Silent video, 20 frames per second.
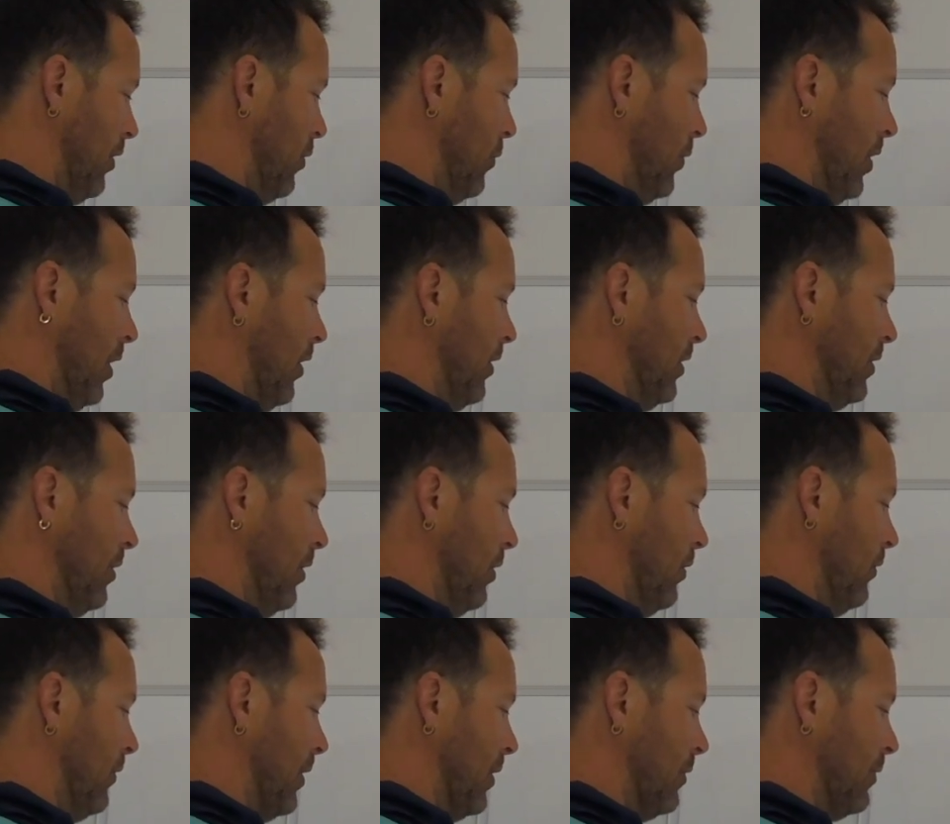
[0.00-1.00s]
we already
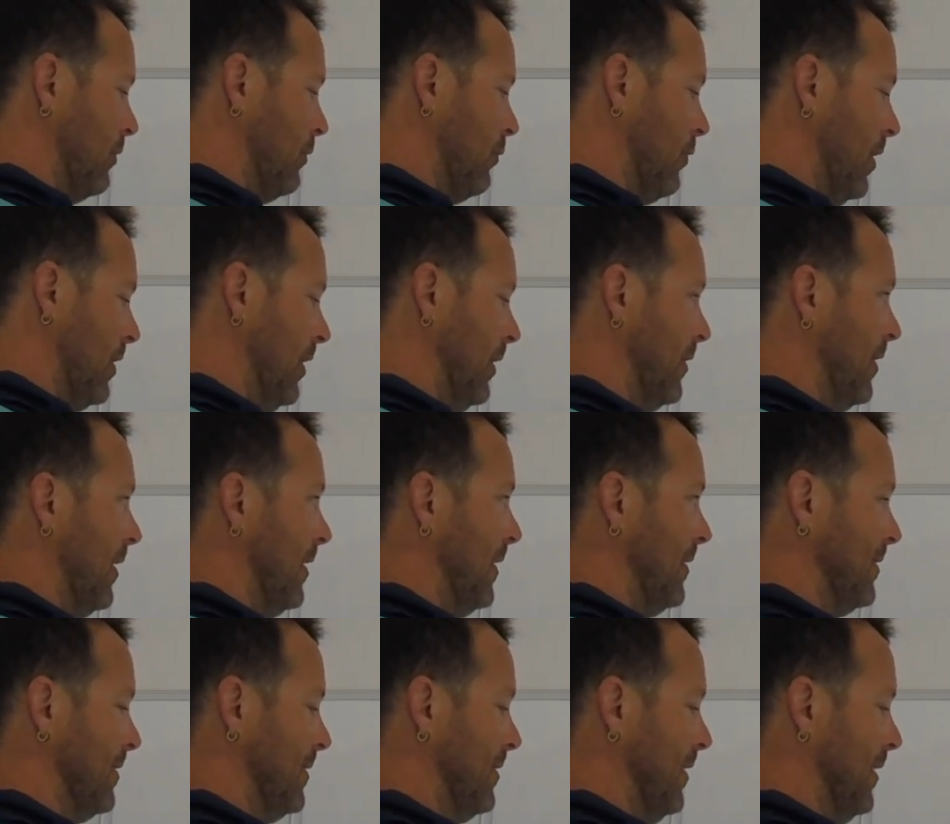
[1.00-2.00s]
know that writing that
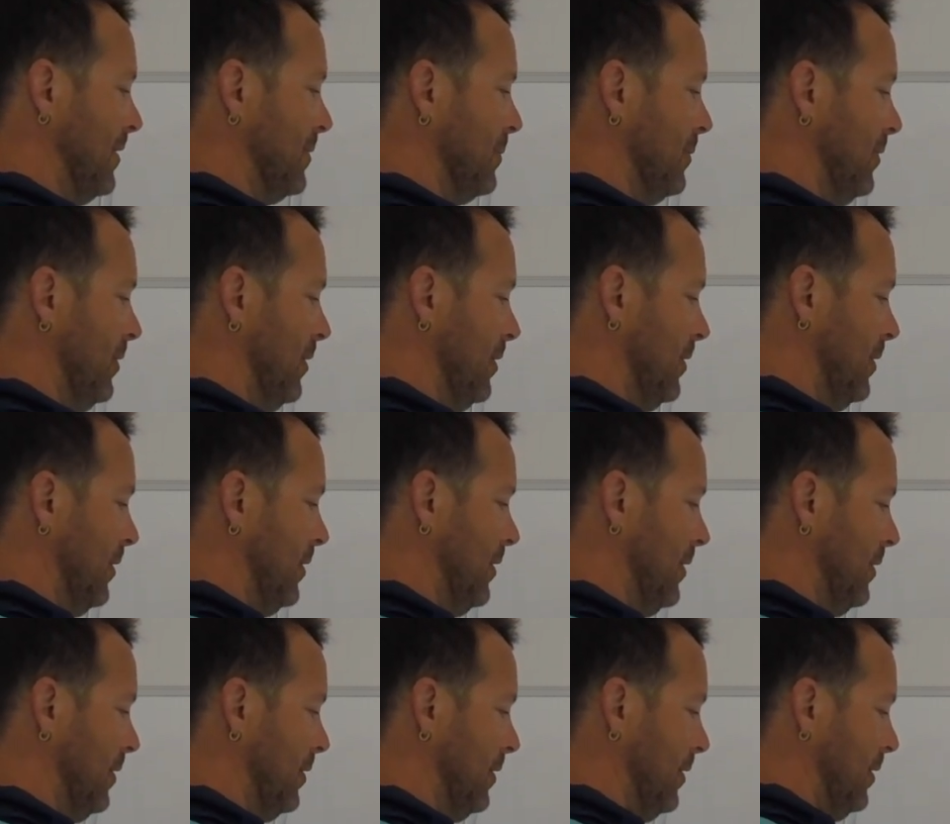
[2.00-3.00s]
as a decimal
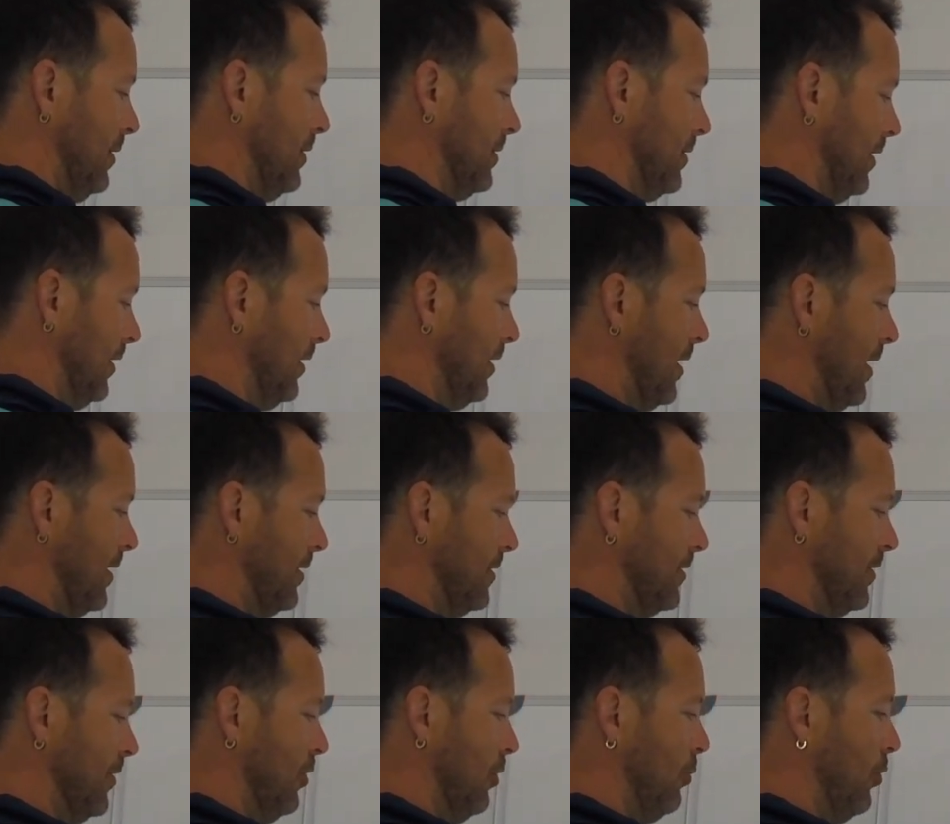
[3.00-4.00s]
is like that,
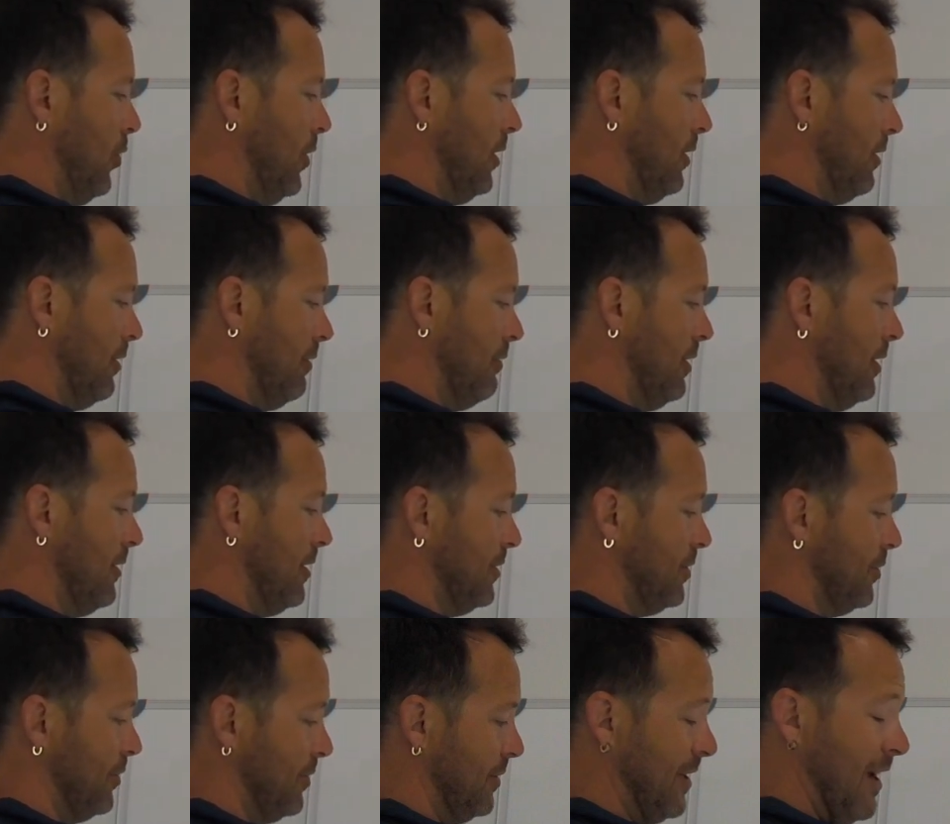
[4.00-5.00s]
0.3.
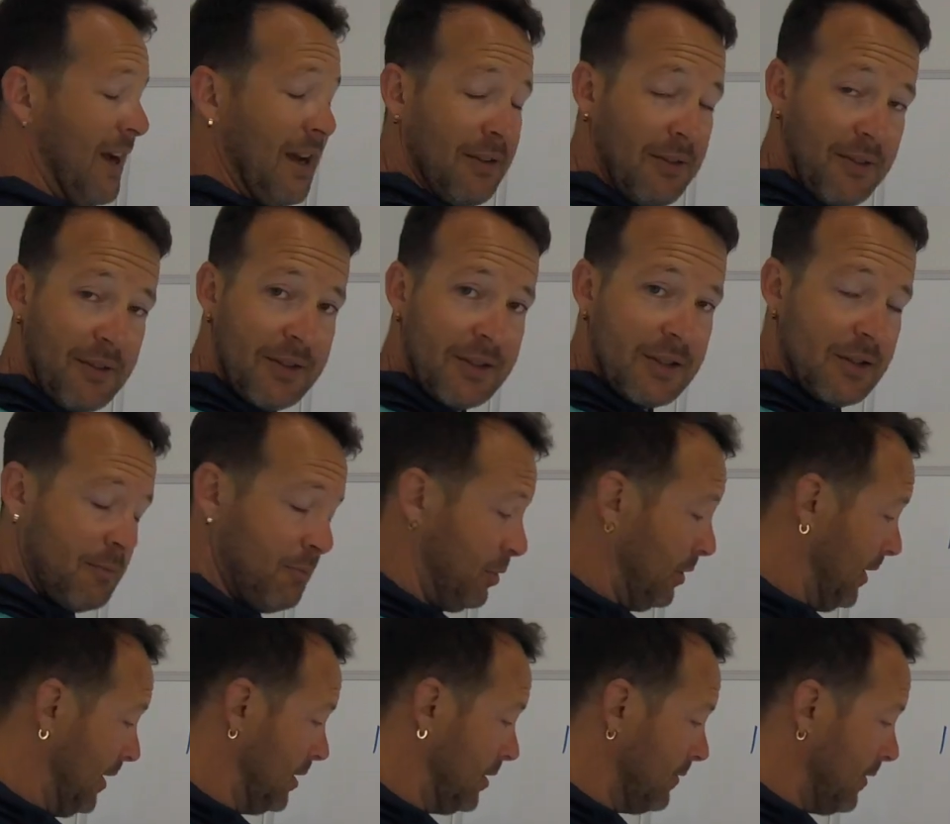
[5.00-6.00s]
That's your tenths
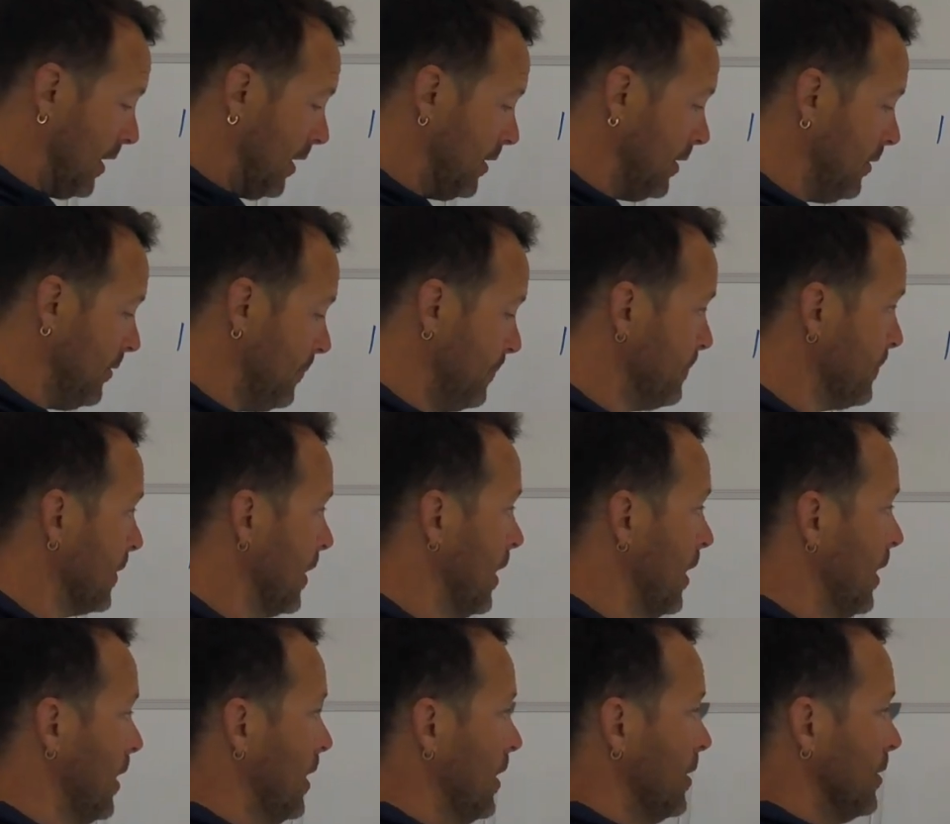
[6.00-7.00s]
place value,
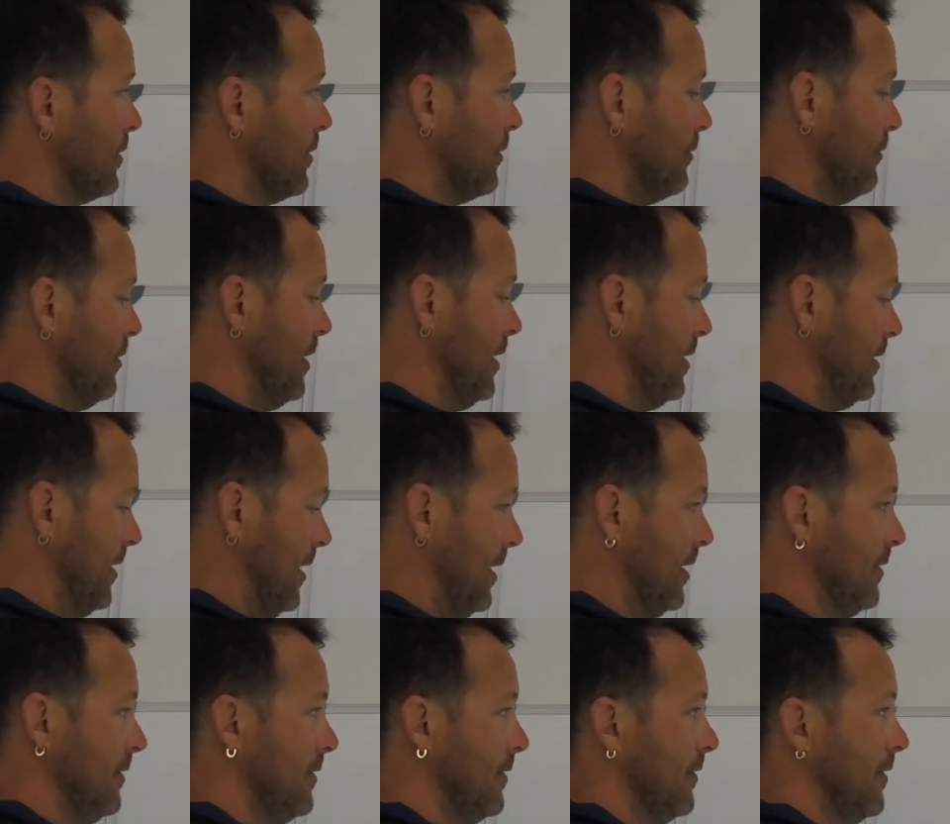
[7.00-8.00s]

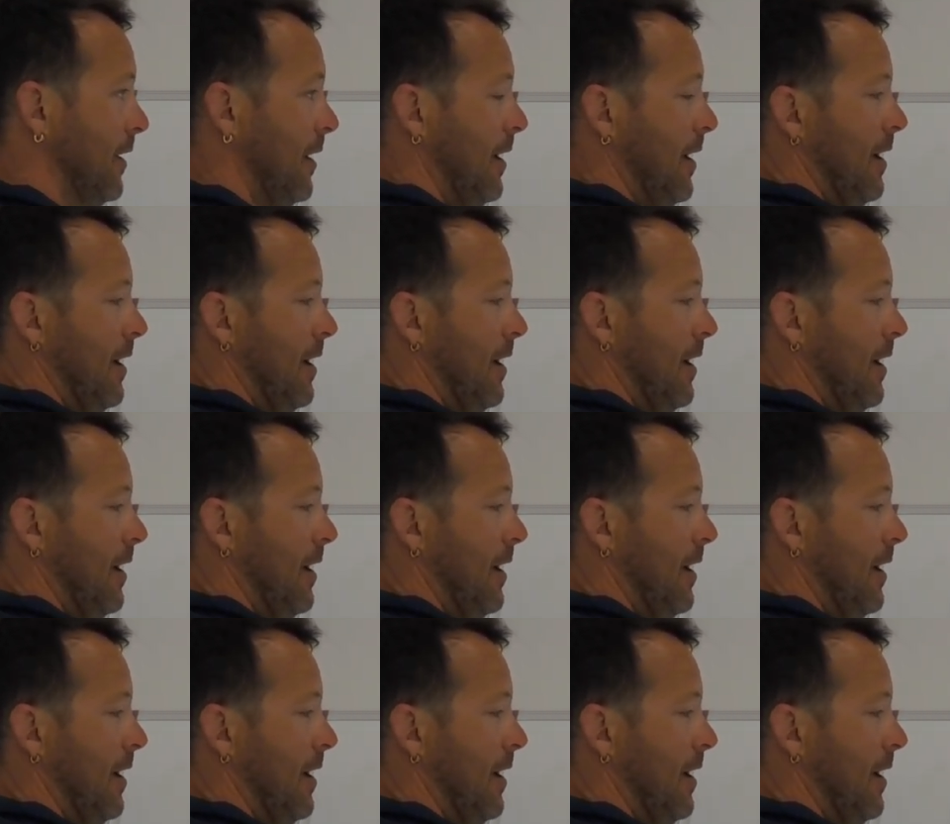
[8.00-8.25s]
3/10.